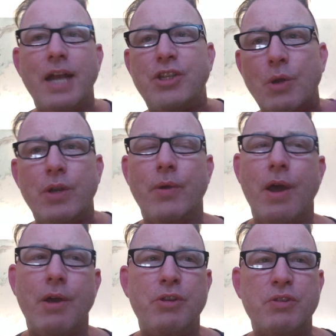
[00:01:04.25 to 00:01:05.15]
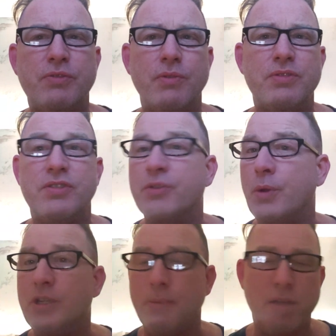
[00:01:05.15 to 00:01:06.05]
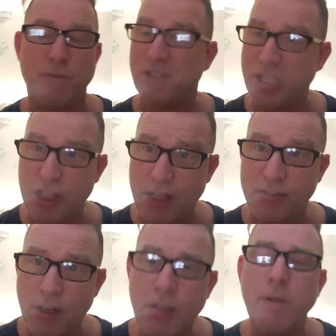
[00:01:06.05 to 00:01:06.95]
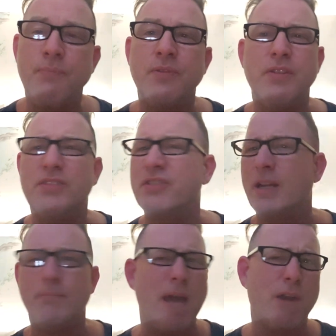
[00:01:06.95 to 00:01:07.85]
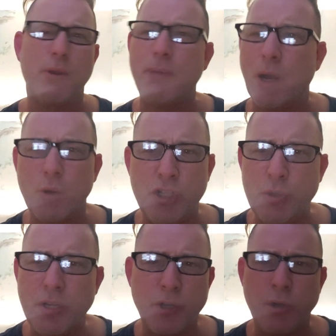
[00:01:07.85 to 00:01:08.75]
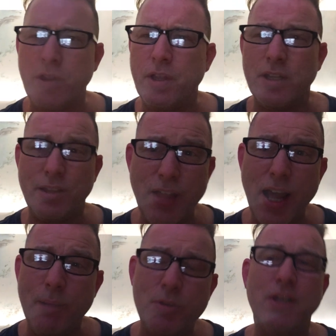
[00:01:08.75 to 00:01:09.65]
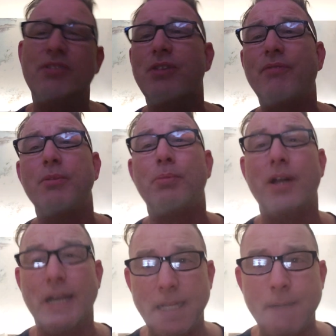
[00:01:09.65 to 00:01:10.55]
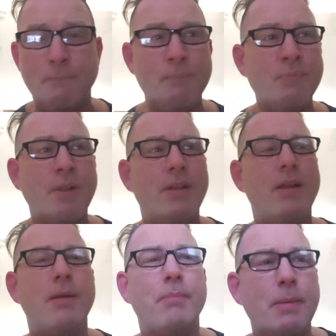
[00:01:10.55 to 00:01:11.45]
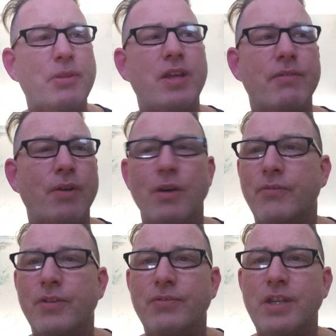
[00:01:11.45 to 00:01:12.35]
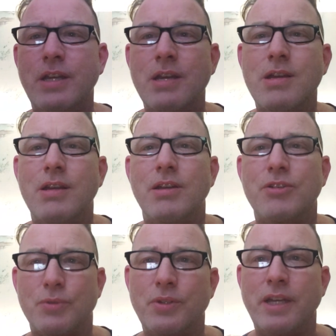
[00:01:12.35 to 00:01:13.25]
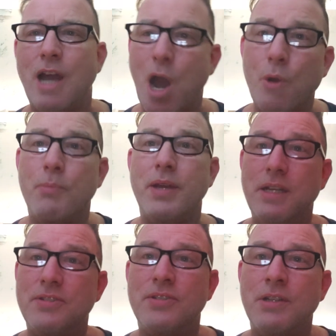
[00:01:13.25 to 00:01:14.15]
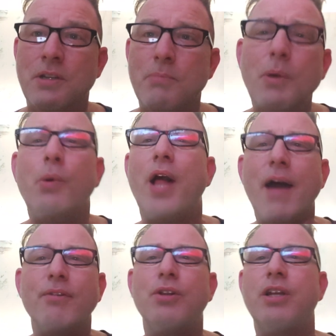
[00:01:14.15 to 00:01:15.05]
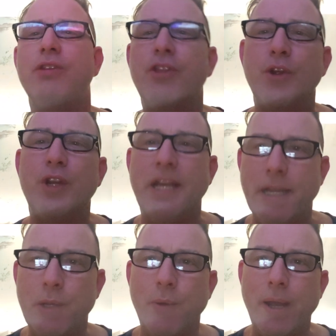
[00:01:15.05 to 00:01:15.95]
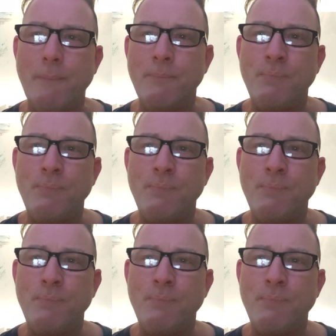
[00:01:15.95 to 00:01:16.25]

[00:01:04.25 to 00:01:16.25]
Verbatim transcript: I don't know how useful this is going to be for DJs. This is not a battery powered unit or anything like that. You still have to plug it in. Maybe the Evolve 50 is really our piece, but we'll have a look at the 30 anyway.